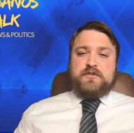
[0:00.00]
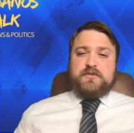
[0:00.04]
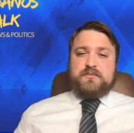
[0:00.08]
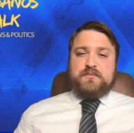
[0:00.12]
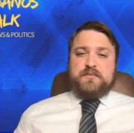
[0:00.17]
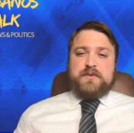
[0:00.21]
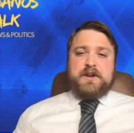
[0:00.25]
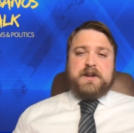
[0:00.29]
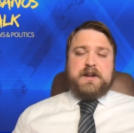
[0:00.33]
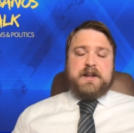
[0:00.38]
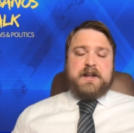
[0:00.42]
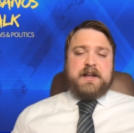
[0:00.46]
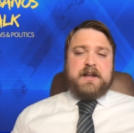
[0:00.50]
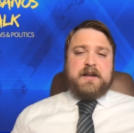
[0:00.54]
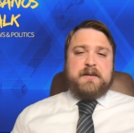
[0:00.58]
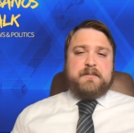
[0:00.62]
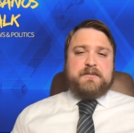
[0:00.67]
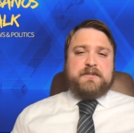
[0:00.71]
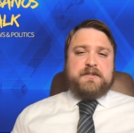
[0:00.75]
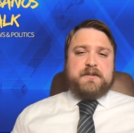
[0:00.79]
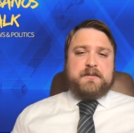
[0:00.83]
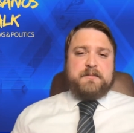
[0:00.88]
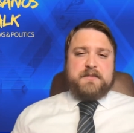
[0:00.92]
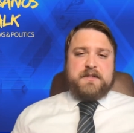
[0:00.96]
to
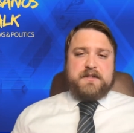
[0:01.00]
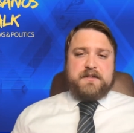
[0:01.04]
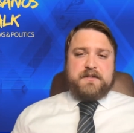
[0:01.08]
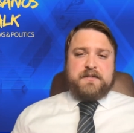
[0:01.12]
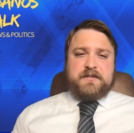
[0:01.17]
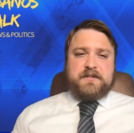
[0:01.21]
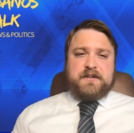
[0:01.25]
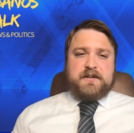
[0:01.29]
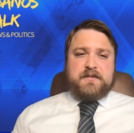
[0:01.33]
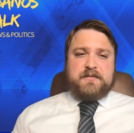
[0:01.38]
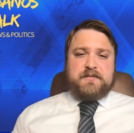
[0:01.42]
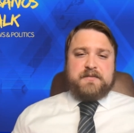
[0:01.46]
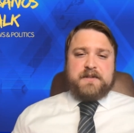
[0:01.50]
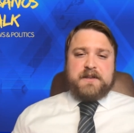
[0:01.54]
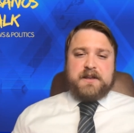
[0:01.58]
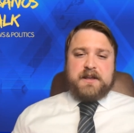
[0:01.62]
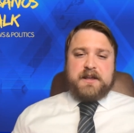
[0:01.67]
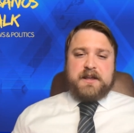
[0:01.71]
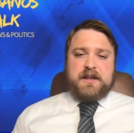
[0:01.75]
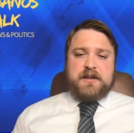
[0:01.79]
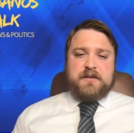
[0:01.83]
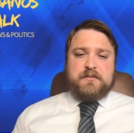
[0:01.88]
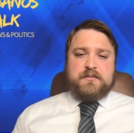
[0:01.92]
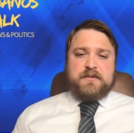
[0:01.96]
recap some of the stuff
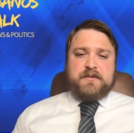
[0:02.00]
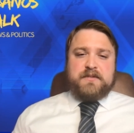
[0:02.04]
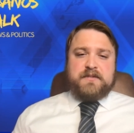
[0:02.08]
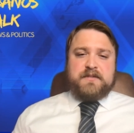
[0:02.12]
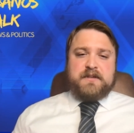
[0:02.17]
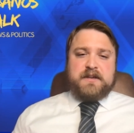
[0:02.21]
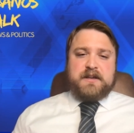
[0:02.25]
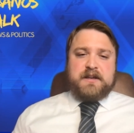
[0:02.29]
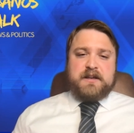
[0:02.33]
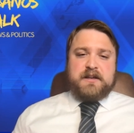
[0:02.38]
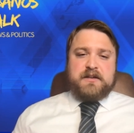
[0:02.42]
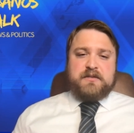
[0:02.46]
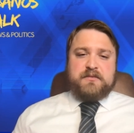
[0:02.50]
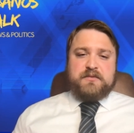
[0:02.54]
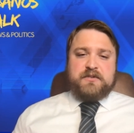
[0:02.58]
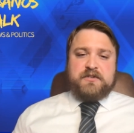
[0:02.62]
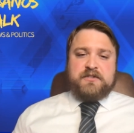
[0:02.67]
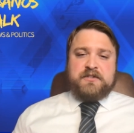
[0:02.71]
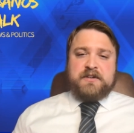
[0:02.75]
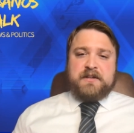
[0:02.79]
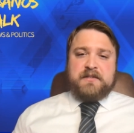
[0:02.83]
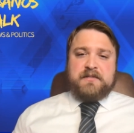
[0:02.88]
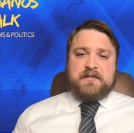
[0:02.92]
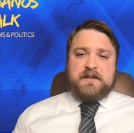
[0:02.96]
that he was saying,
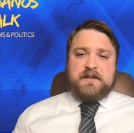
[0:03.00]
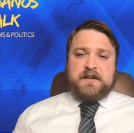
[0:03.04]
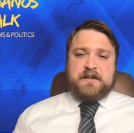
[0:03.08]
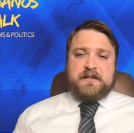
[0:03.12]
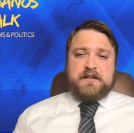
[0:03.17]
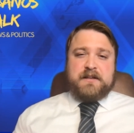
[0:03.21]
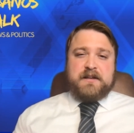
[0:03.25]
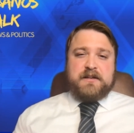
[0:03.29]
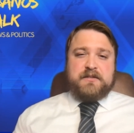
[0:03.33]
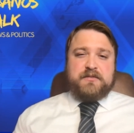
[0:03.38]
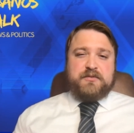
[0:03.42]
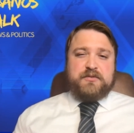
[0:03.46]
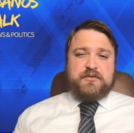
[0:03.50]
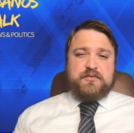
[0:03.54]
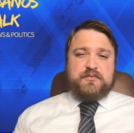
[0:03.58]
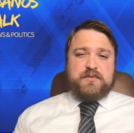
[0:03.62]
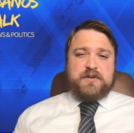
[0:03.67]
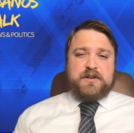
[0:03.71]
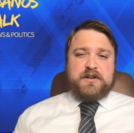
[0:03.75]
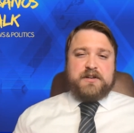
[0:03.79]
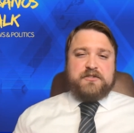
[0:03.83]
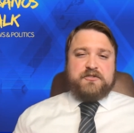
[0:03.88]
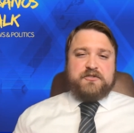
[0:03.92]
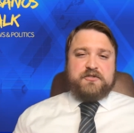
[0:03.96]
which I think that you
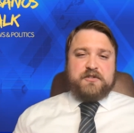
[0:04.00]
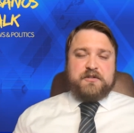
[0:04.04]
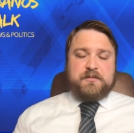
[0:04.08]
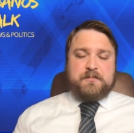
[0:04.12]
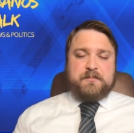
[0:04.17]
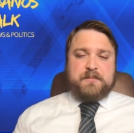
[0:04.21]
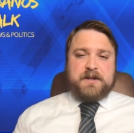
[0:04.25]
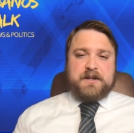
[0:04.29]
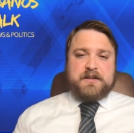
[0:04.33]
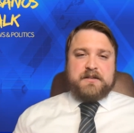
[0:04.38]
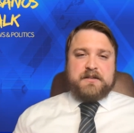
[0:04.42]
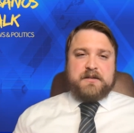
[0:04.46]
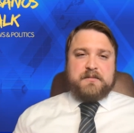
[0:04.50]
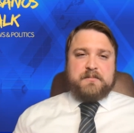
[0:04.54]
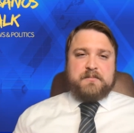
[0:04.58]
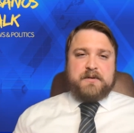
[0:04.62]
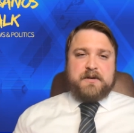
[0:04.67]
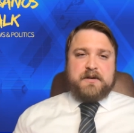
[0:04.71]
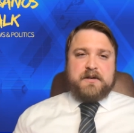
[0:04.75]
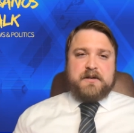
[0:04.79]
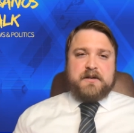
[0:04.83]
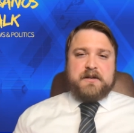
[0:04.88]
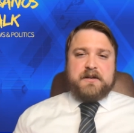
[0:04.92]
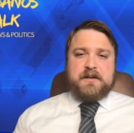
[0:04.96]
really should have picked up
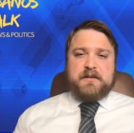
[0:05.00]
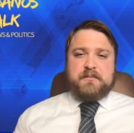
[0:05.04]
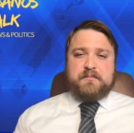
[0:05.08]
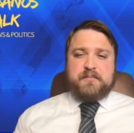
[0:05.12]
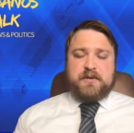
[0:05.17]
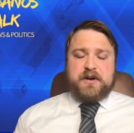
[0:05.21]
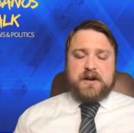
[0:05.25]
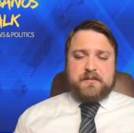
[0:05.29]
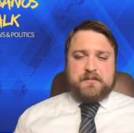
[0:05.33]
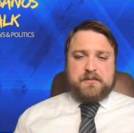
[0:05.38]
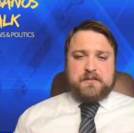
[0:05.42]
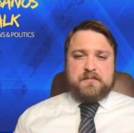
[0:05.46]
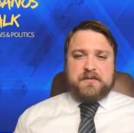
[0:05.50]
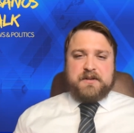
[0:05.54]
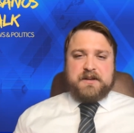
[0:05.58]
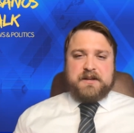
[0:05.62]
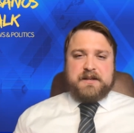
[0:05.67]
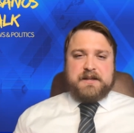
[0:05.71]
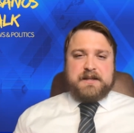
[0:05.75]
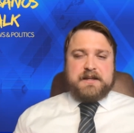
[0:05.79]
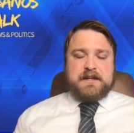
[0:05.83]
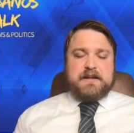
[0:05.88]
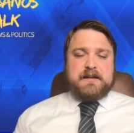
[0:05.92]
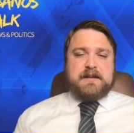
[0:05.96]
on and probably
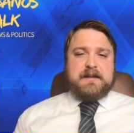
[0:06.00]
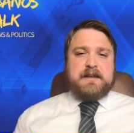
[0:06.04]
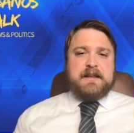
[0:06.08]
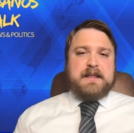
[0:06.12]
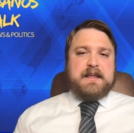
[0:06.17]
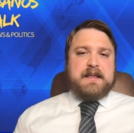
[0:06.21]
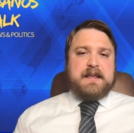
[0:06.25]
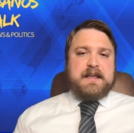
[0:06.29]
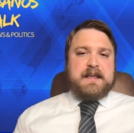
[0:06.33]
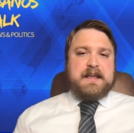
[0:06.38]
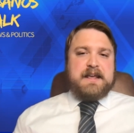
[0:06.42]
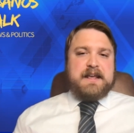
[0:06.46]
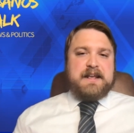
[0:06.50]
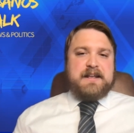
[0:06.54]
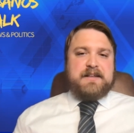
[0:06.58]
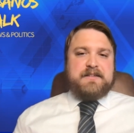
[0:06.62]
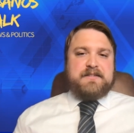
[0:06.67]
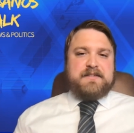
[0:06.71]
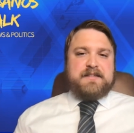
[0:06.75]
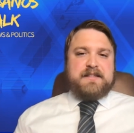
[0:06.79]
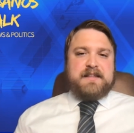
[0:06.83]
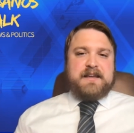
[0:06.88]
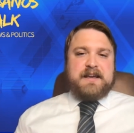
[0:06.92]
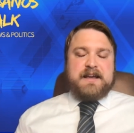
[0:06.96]
did,
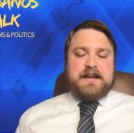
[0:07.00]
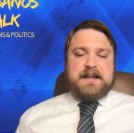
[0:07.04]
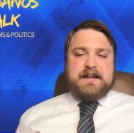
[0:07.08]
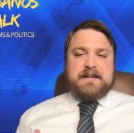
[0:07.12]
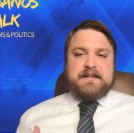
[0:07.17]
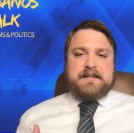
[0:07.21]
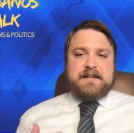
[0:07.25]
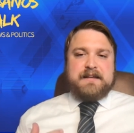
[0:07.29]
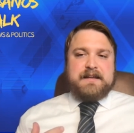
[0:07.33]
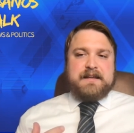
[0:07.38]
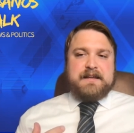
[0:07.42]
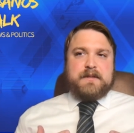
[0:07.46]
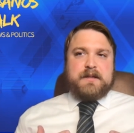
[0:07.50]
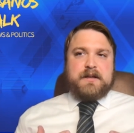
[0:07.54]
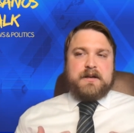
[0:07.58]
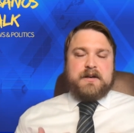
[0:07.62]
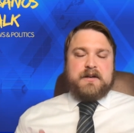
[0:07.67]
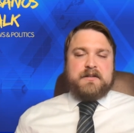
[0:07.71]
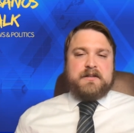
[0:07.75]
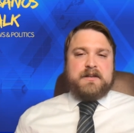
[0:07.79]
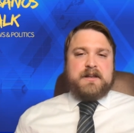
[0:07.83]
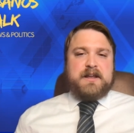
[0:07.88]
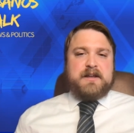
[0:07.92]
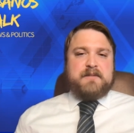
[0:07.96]
is that
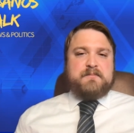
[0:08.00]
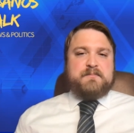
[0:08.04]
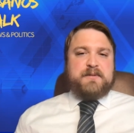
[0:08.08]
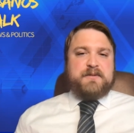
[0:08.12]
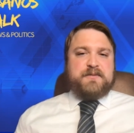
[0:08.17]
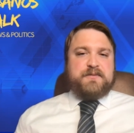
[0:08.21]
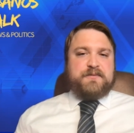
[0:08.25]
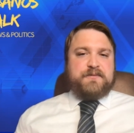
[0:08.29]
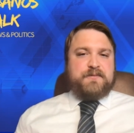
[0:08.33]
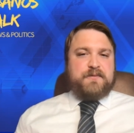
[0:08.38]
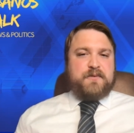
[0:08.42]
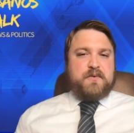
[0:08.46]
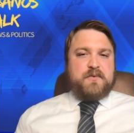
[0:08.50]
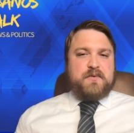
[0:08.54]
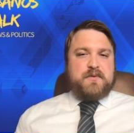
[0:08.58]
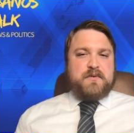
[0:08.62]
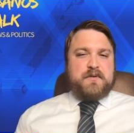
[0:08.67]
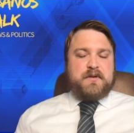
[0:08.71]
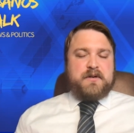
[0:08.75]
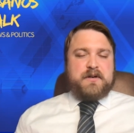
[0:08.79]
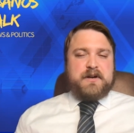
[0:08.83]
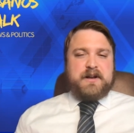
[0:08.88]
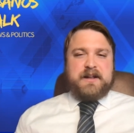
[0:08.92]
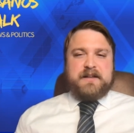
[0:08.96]
unlike
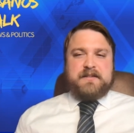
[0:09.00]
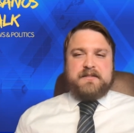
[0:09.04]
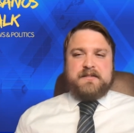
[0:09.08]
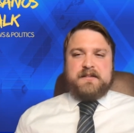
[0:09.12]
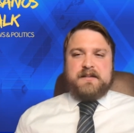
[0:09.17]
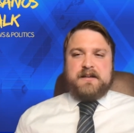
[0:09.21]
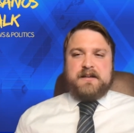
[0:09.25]
before, it's